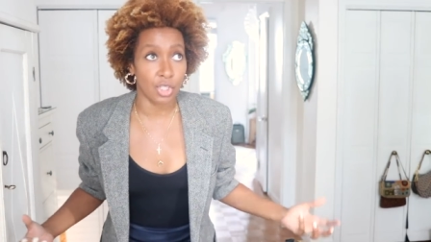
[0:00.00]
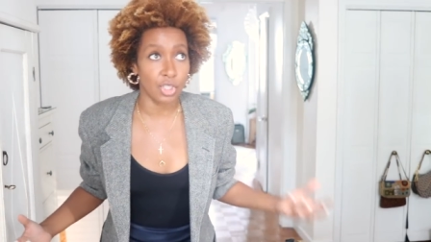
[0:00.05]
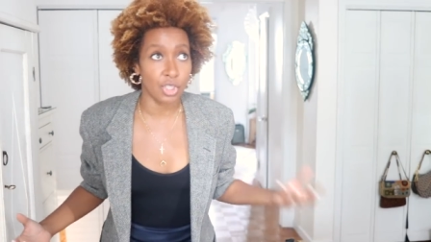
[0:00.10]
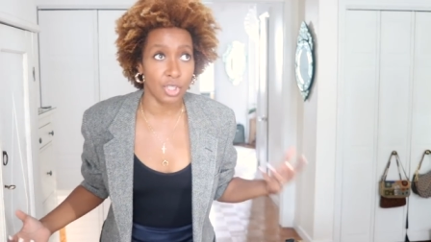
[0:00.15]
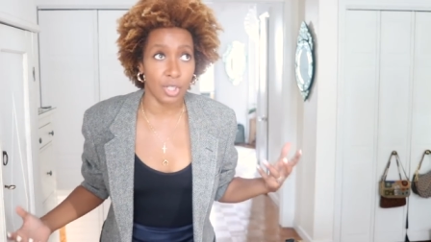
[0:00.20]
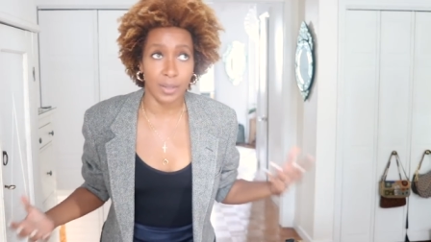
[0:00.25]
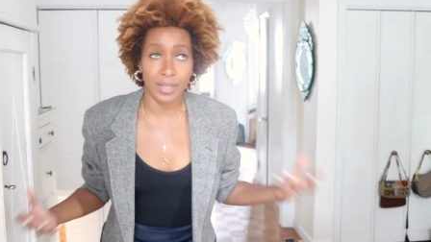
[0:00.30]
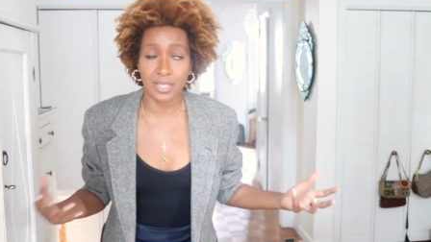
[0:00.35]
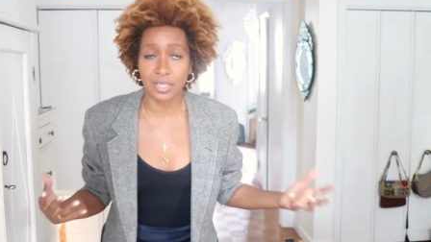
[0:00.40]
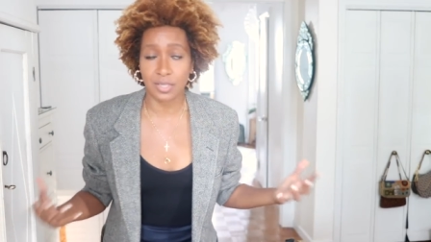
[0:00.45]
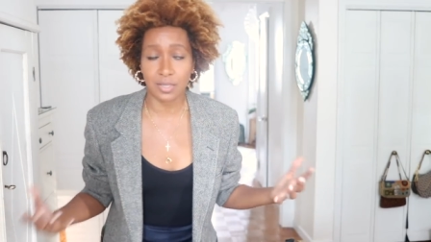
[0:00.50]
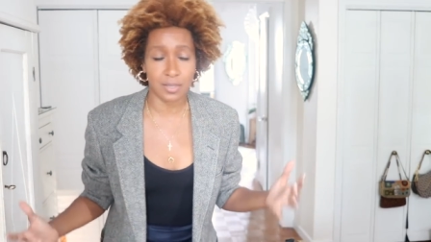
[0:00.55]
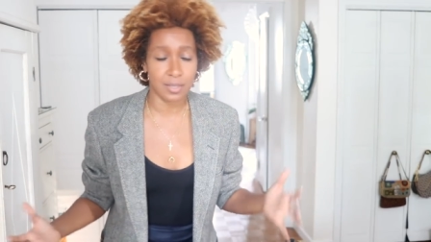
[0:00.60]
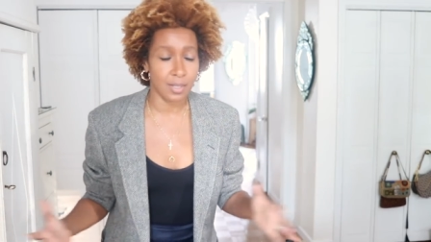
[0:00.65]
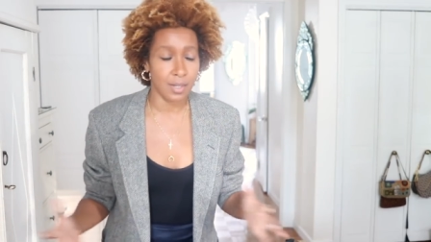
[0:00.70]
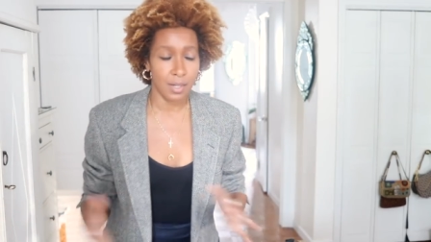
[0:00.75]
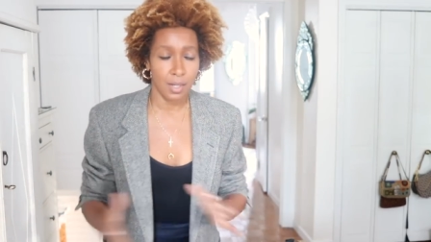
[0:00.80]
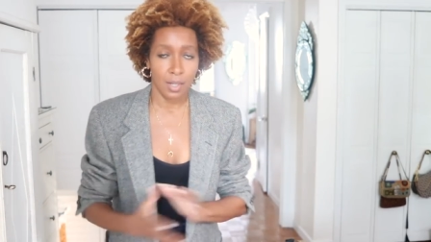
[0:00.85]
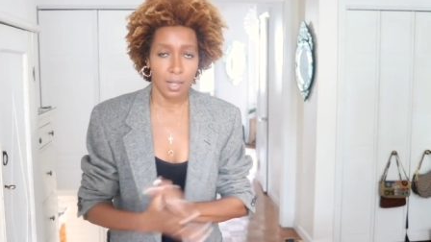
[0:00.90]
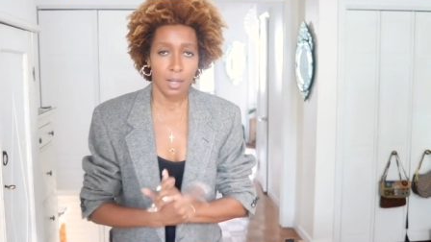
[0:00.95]
You know, it's just,
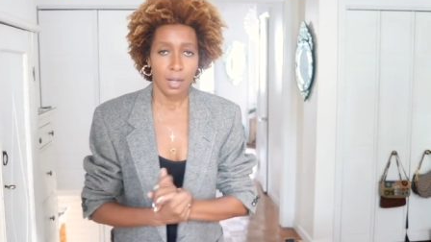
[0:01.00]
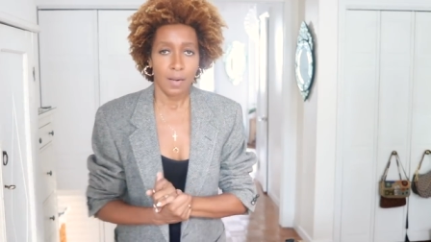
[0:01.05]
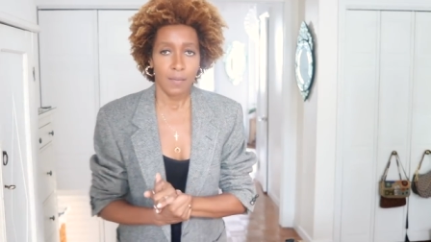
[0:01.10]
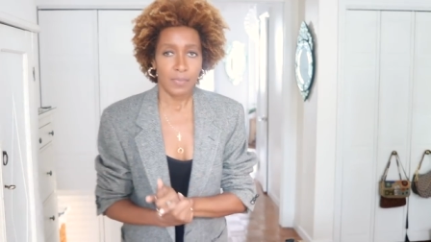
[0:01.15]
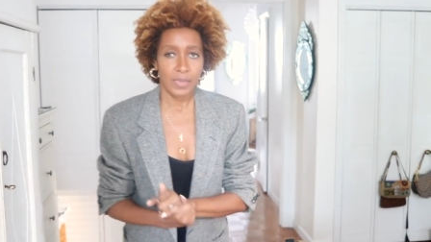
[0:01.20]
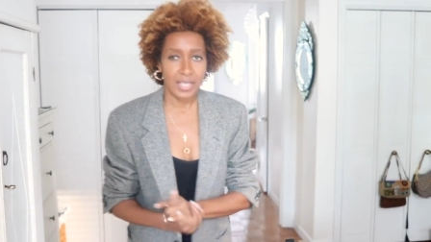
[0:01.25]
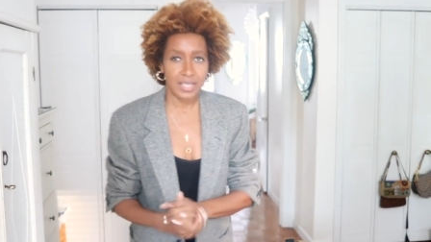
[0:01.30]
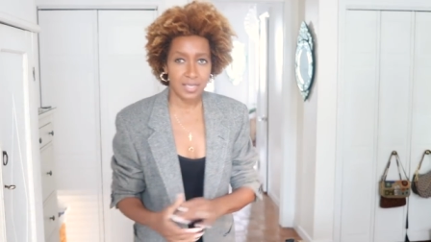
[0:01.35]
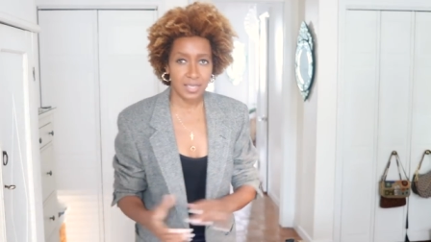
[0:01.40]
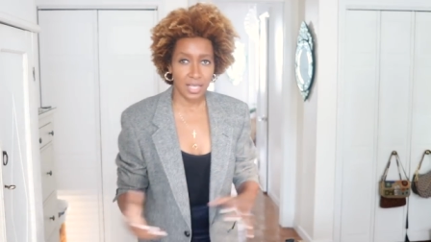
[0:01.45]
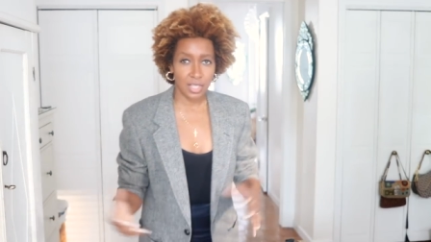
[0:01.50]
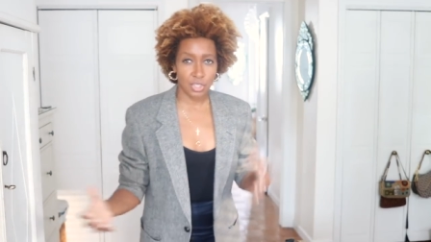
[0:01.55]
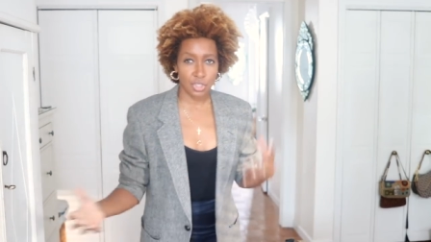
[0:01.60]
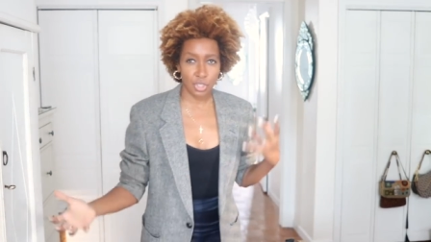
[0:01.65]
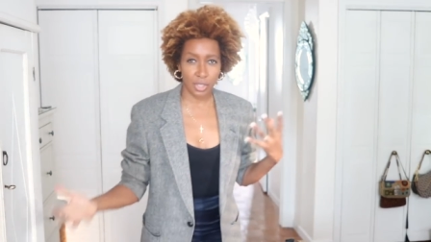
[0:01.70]
it's that